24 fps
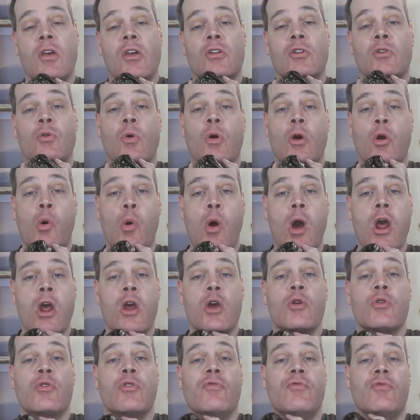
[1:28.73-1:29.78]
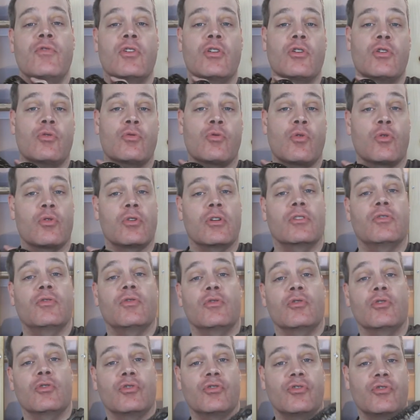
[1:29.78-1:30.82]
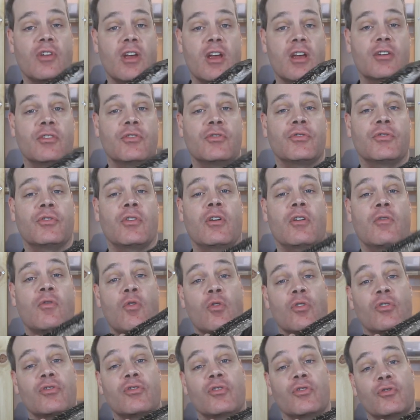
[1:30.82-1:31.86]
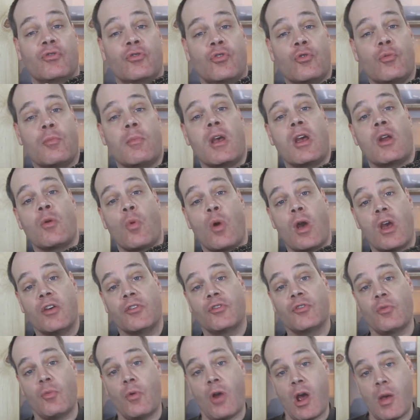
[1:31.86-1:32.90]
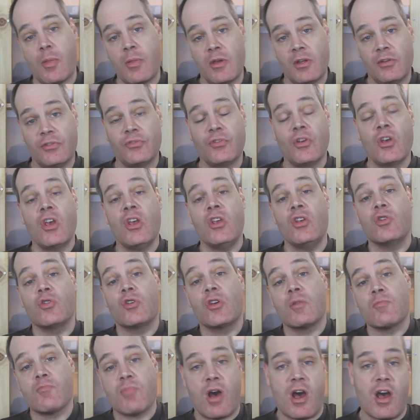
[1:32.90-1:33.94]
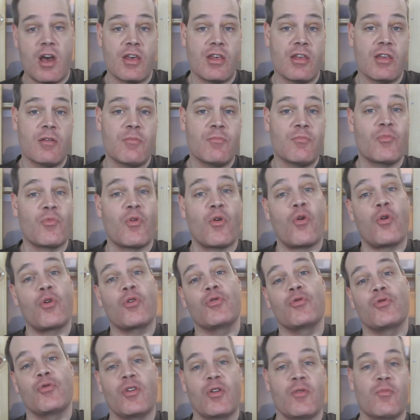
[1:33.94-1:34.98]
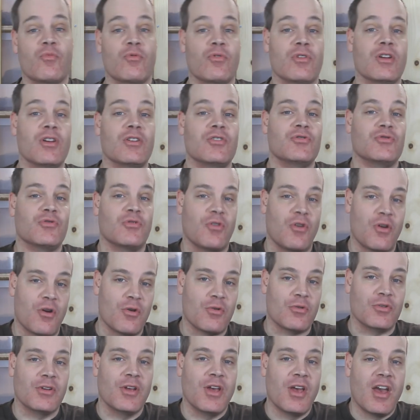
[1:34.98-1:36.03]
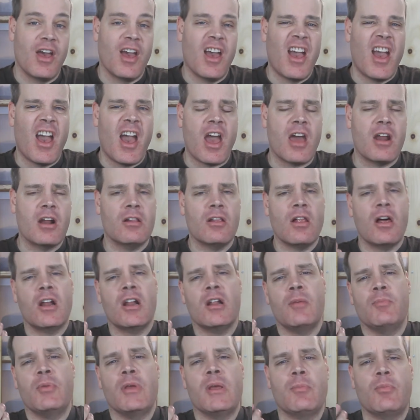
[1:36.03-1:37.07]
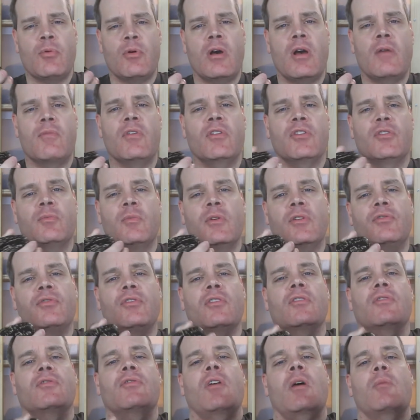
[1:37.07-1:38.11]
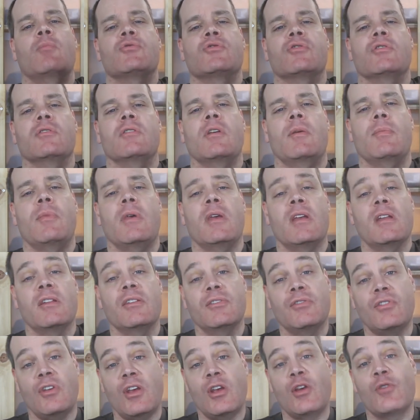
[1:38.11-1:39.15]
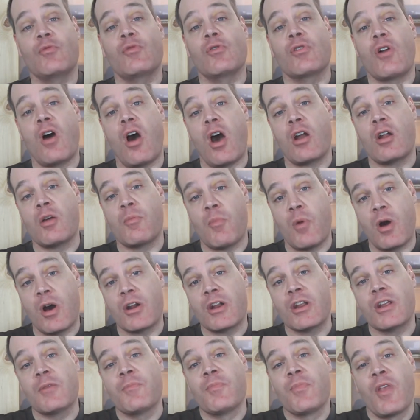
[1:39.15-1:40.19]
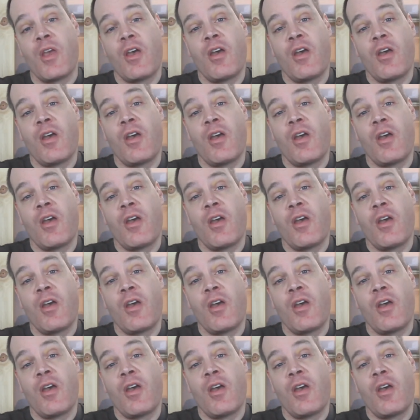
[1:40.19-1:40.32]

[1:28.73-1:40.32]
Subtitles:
To acquire the feeder rodents for your snakes, of course, there's two main ways around this. You can buy them or you can breed your own. And a lot of people have this misconception that they can save a lot of money